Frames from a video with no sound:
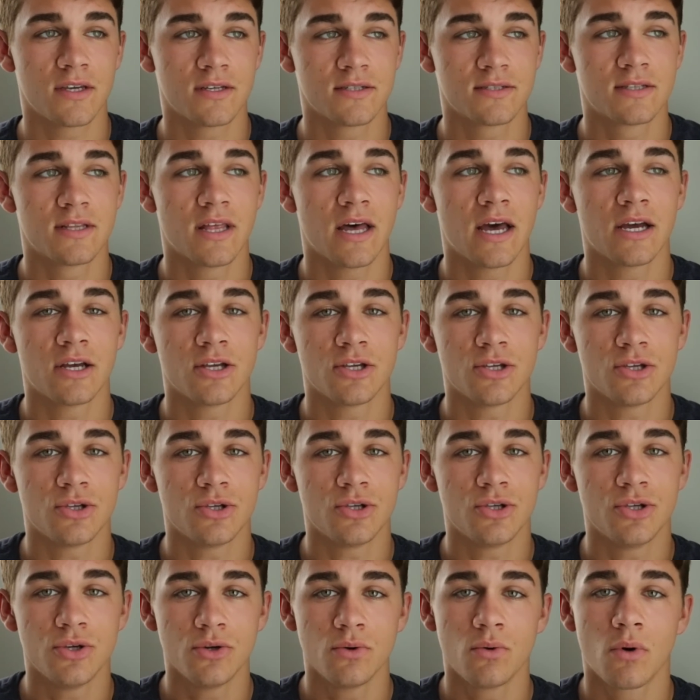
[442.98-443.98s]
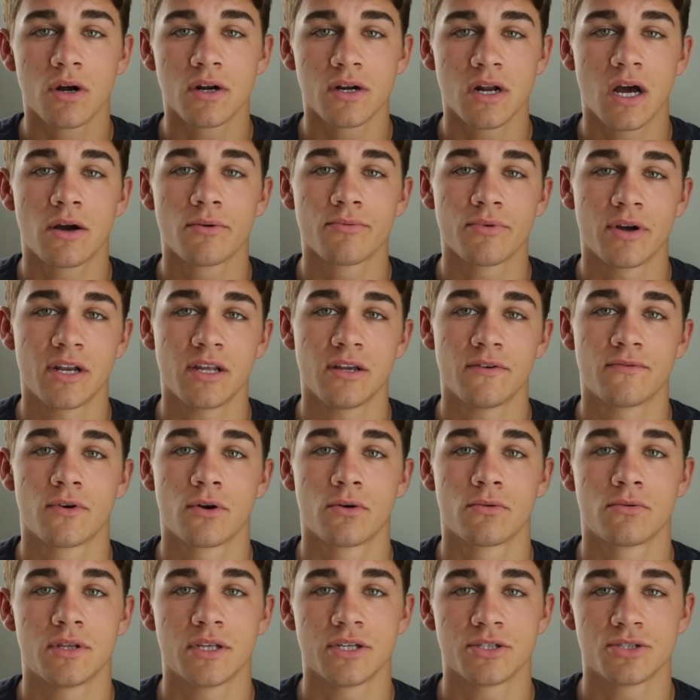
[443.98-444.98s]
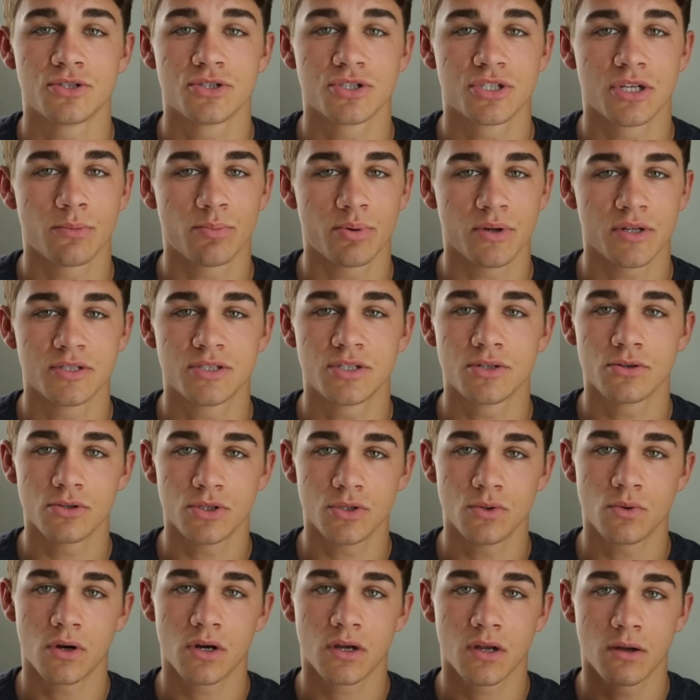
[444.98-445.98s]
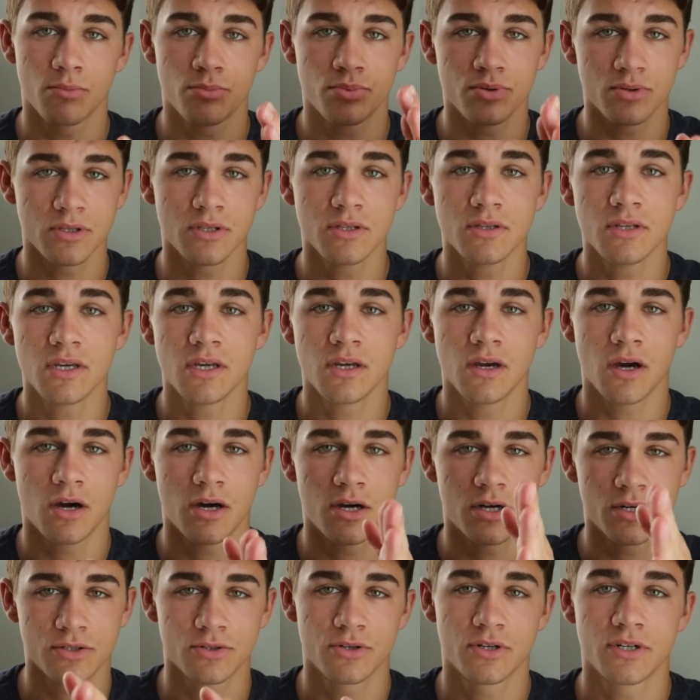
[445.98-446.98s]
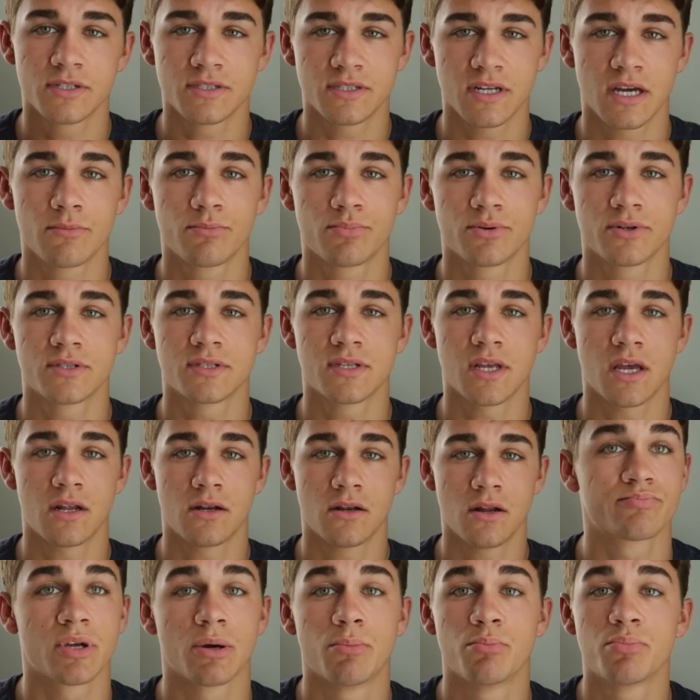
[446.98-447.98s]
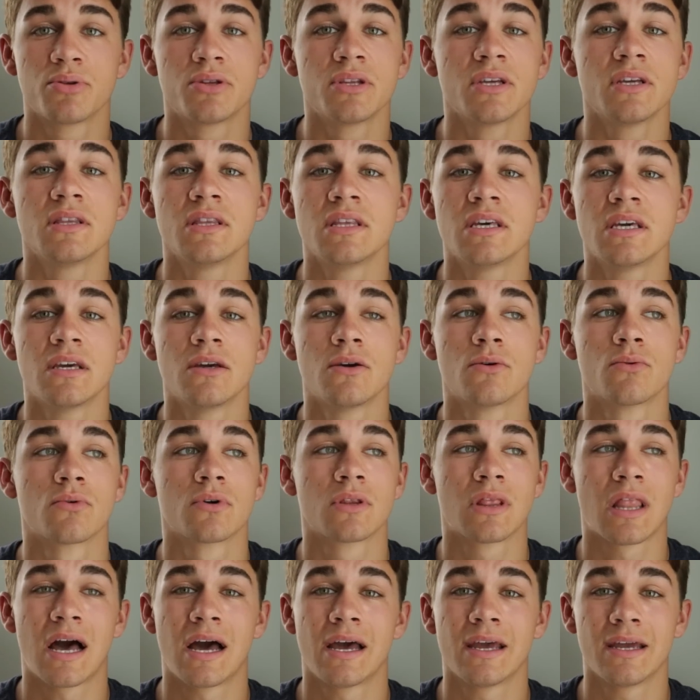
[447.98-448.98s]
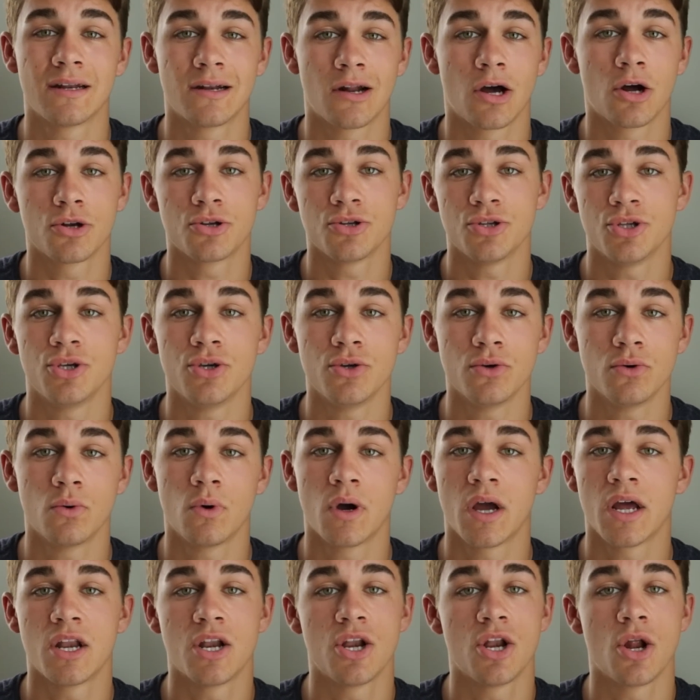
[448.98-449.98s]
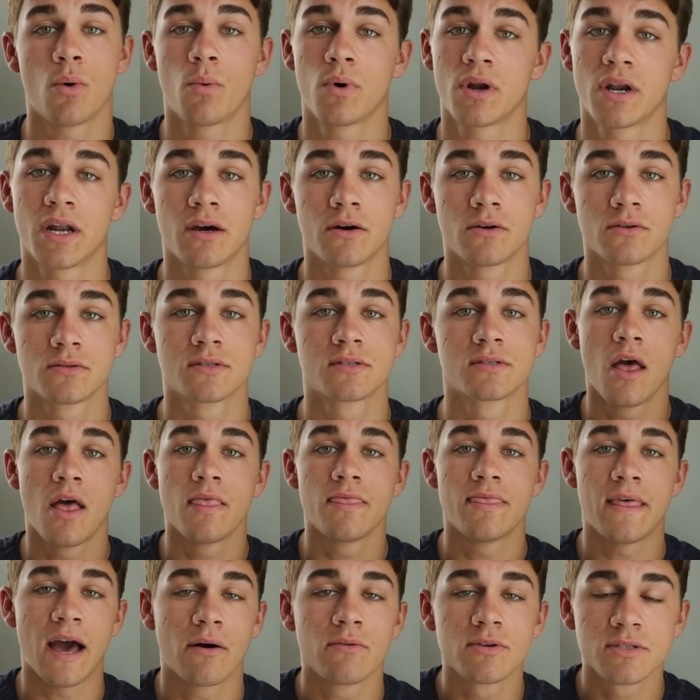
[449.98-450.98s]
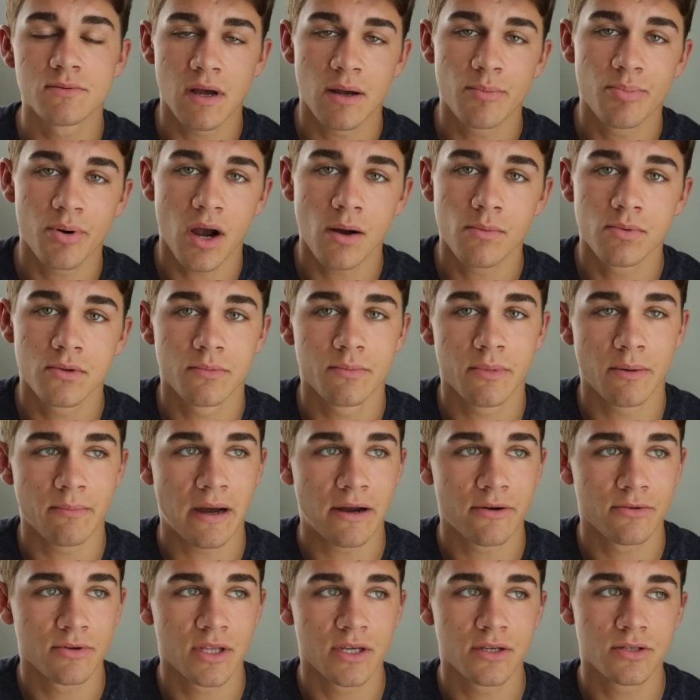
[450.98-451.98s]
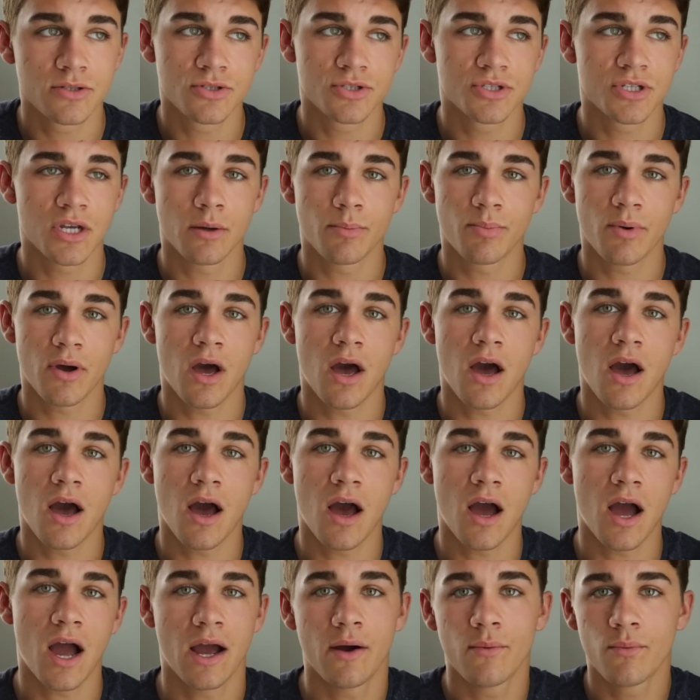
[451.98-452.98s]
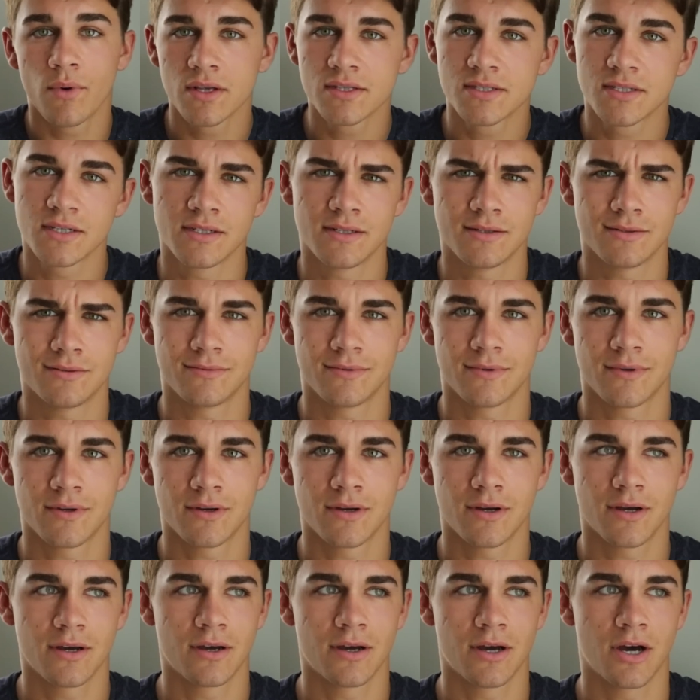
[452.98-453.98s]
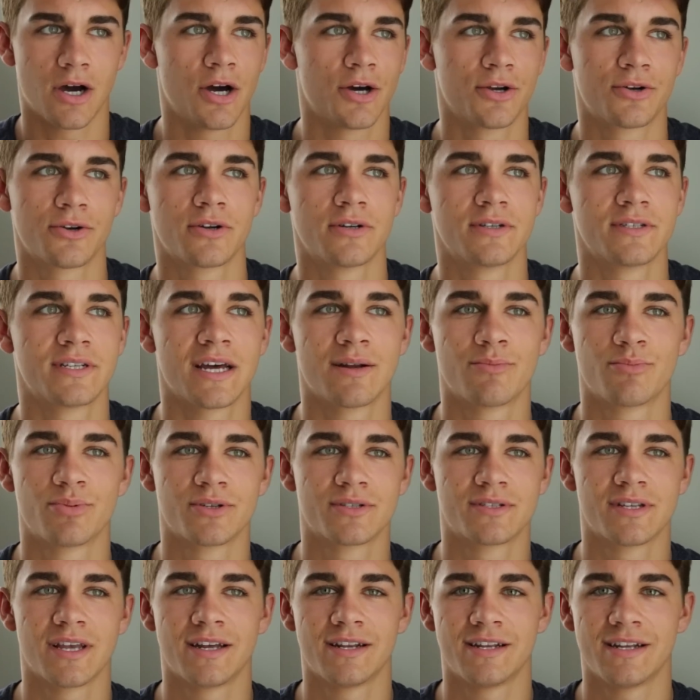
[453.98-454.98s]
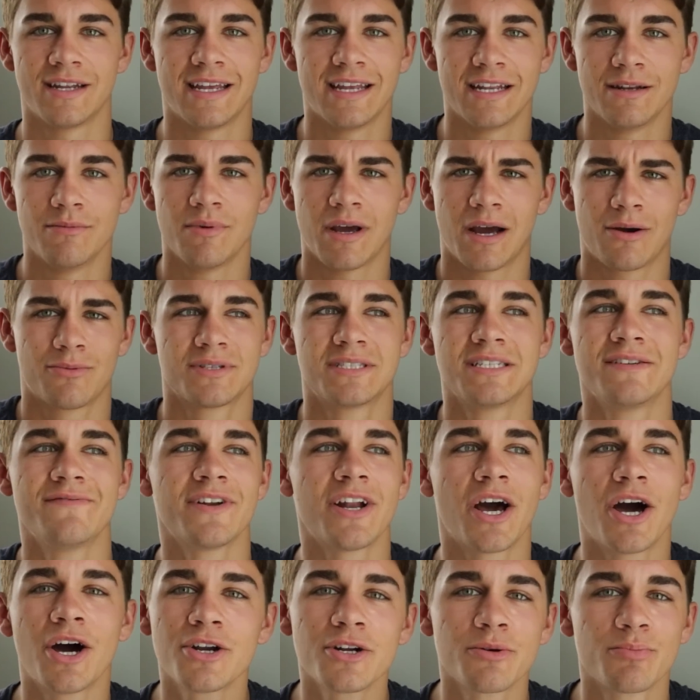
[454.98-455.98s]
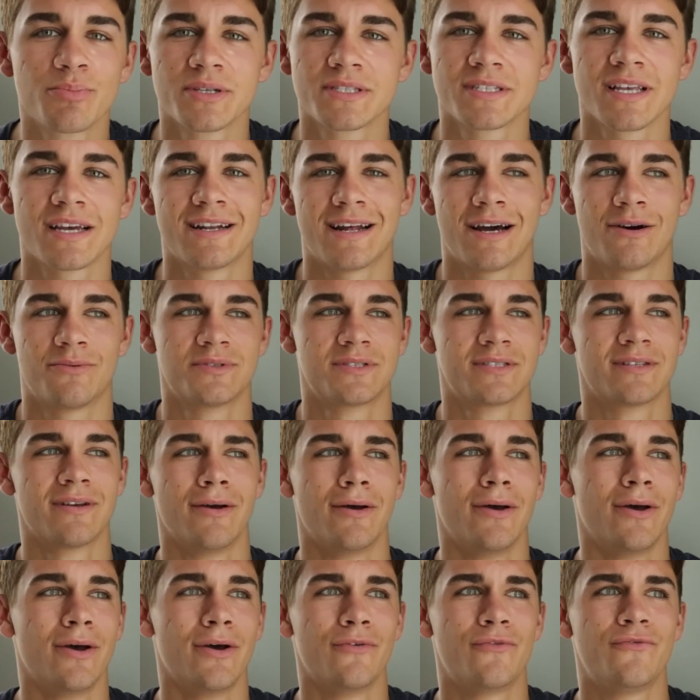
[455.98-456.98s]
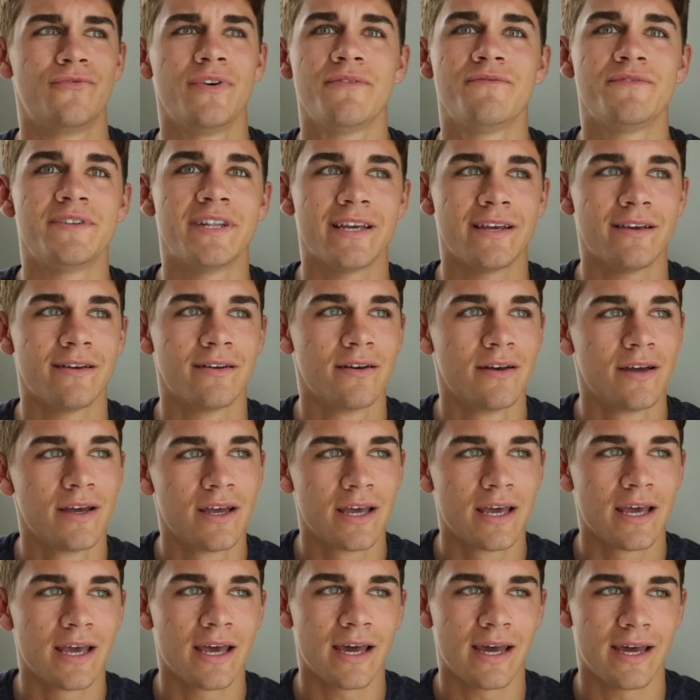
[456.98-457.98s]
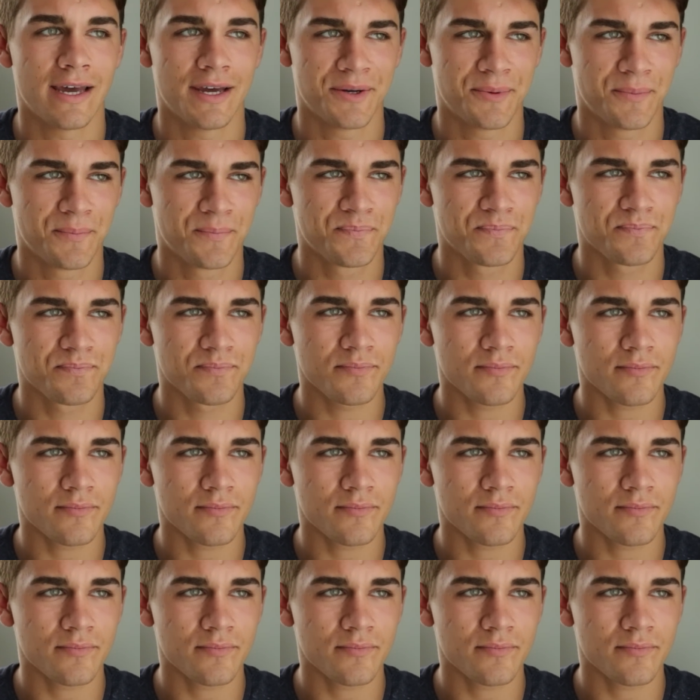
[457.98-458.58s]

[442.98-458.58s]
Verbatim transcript: is that you are not ready for a relationship until you are completely 110% completely reliant on you and no one else. That was my problem in my relationship. I wasn't 110% in, I wasn't even 100%, I was 50 and